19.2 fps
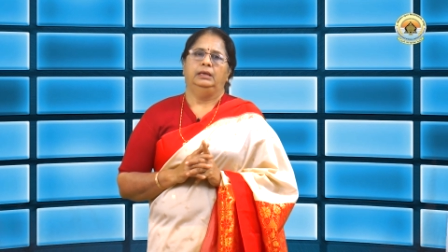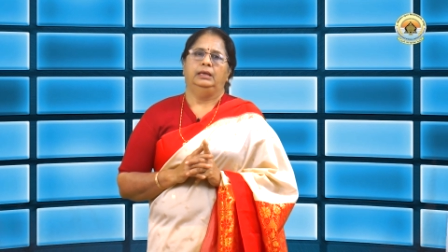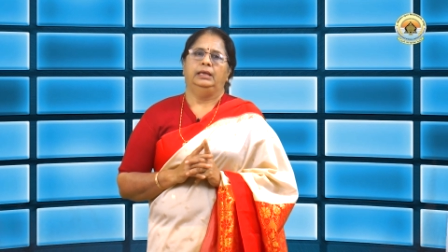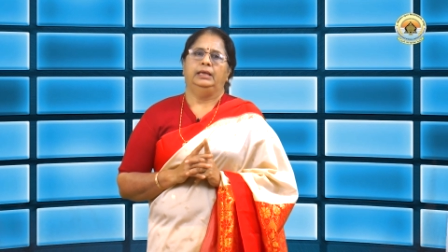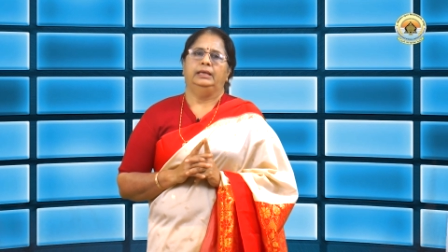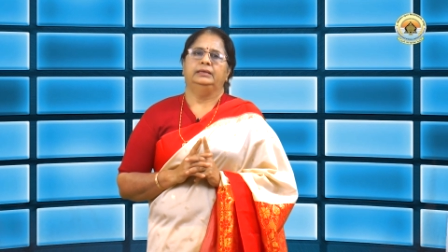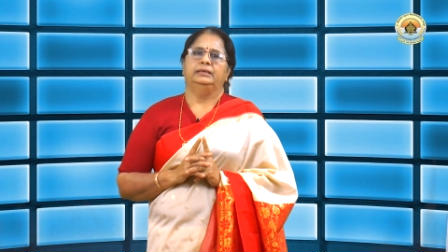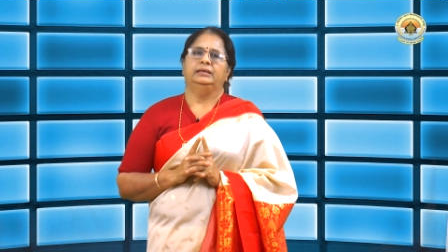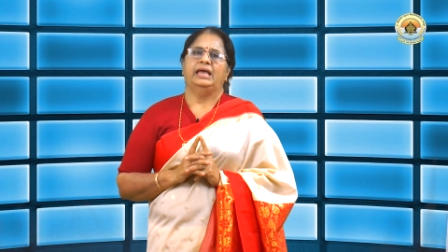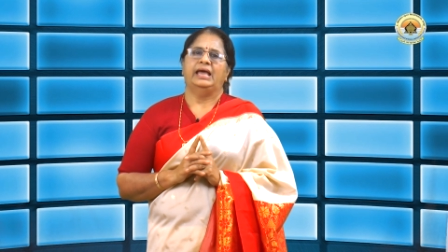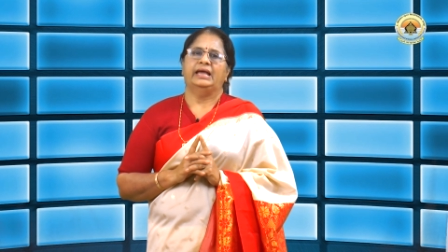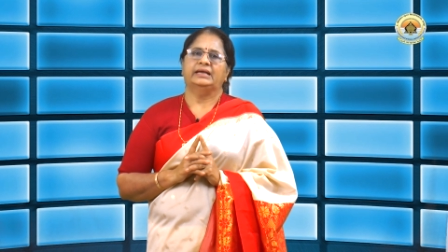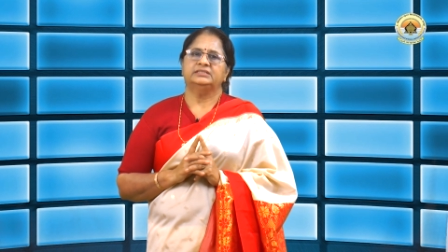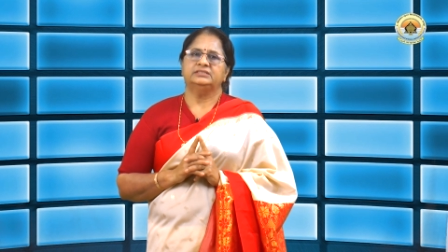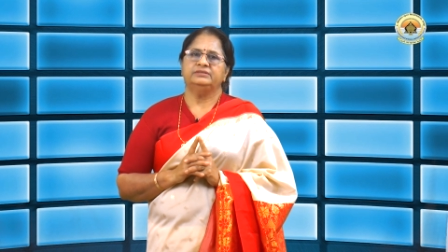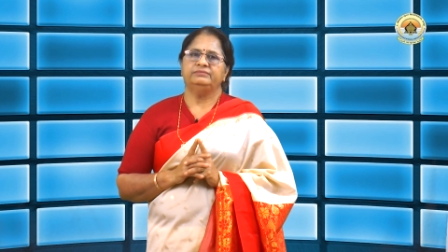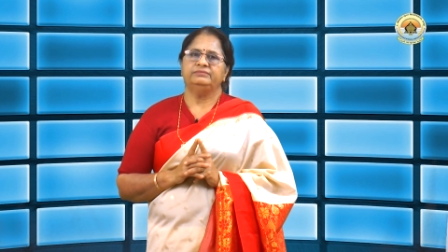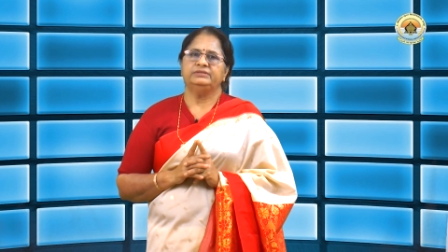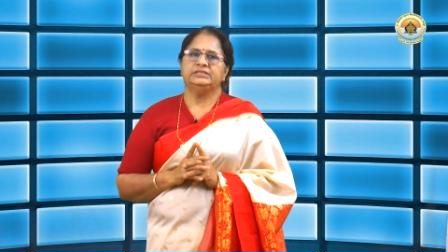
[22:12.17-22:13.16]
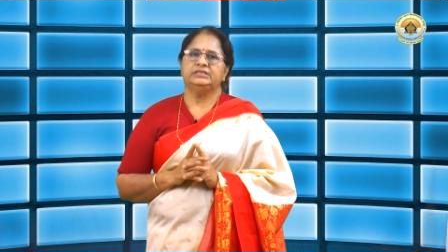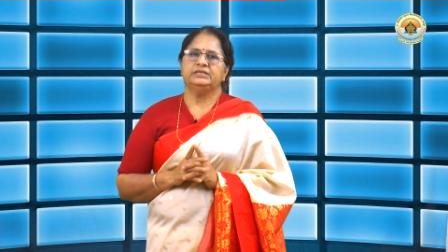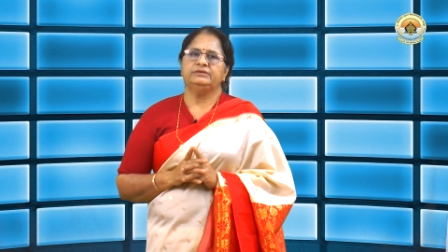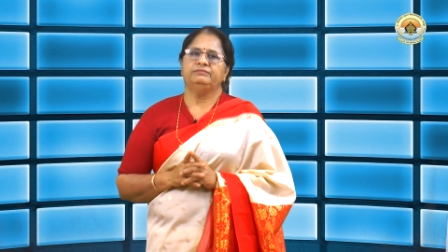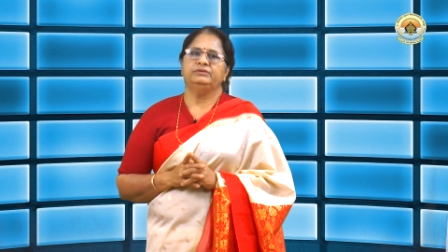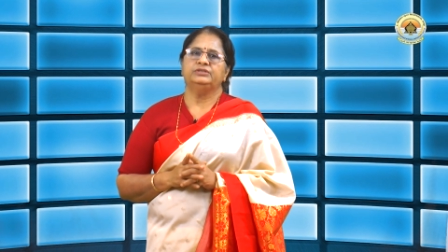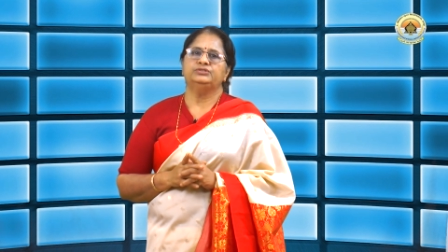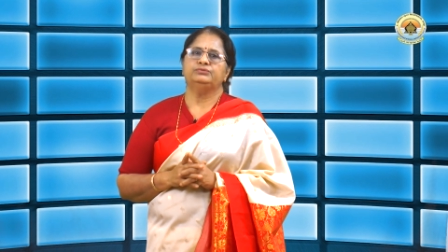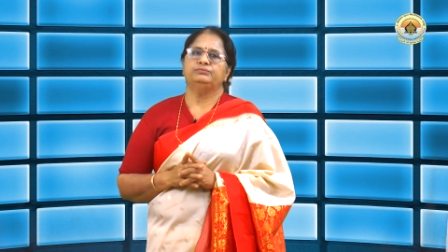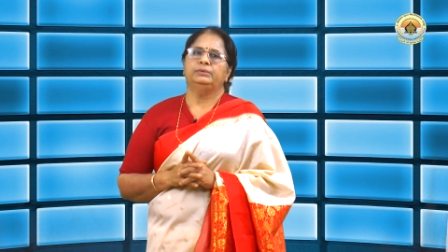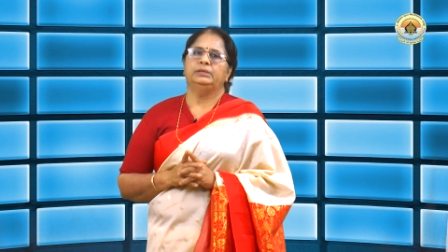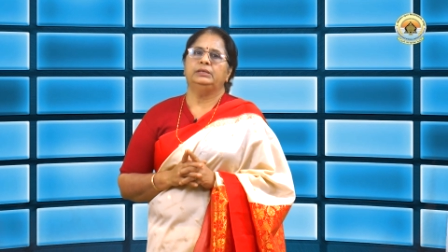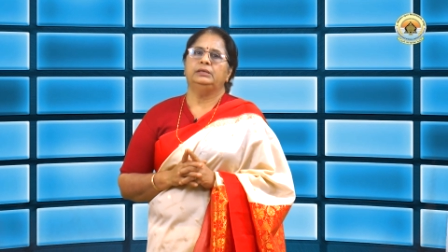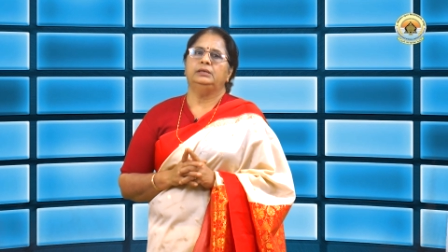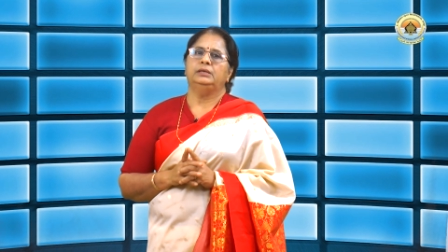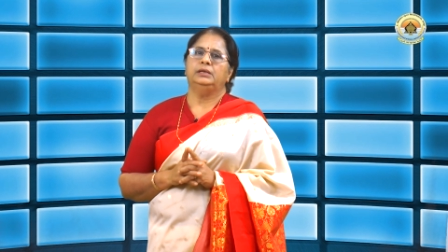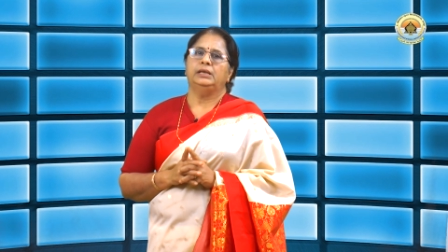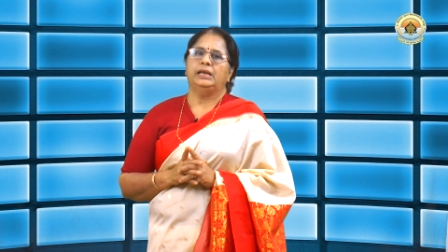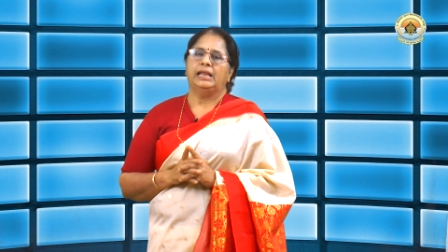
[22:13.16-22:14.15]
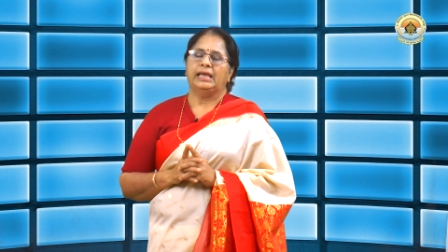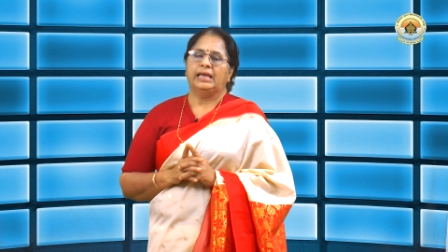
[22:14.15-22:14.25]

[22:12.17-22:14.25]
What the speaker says: An activity which will